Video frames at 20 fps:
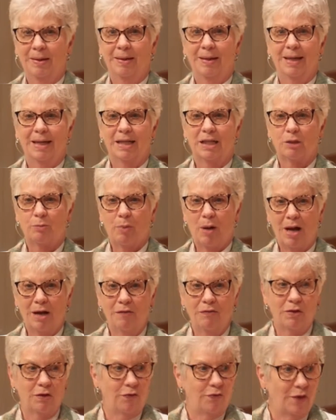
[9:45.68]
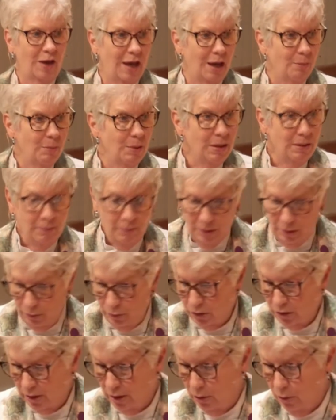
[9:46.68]
In spite of the famine that was
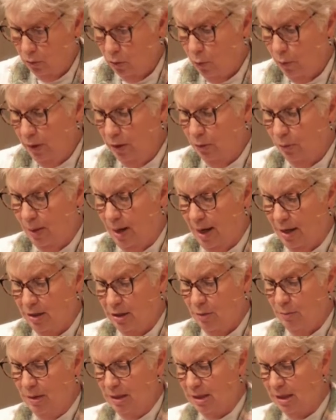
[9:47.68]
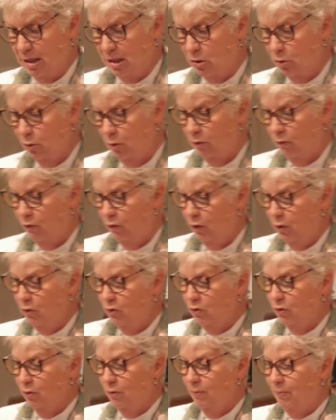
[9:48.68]
going around him, his uncertain
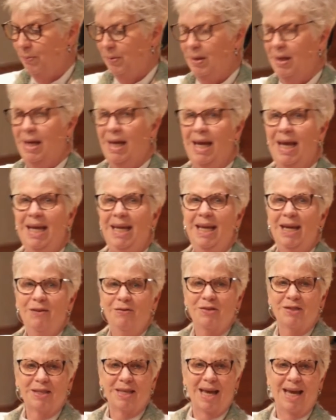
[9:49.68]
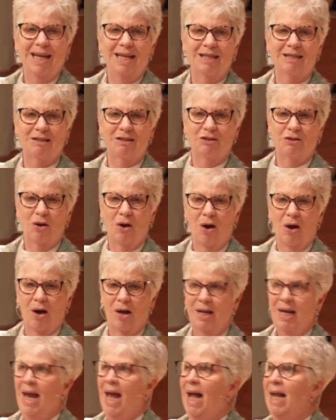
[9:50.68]
future, he gives thanks to God,
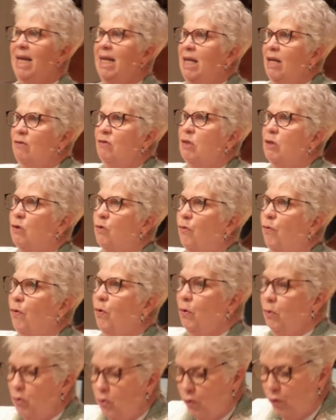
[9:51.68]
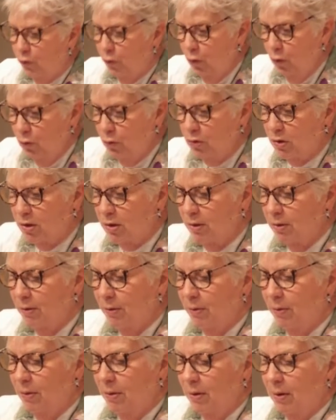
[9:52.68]
and he gives his first fruits
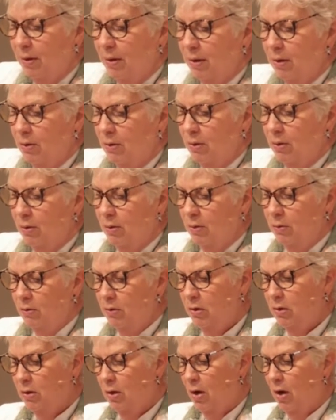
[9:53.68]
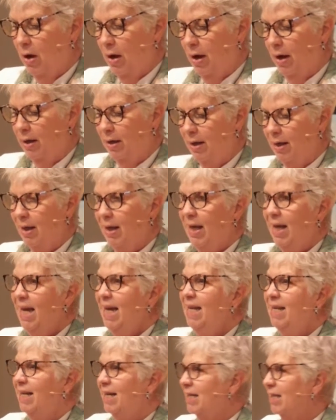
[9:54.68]
to God He
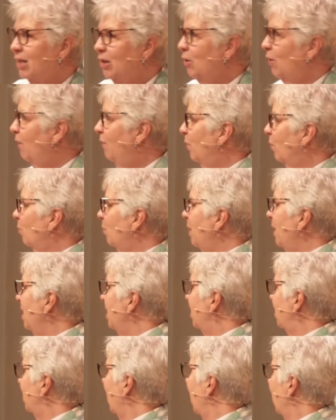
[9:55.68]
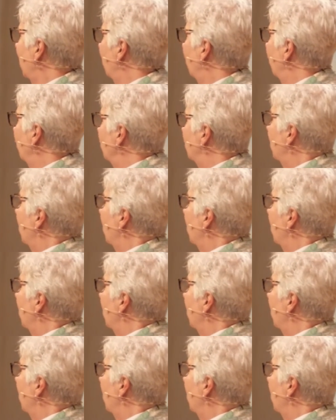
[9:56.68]
doesn't know if there will be second fruits.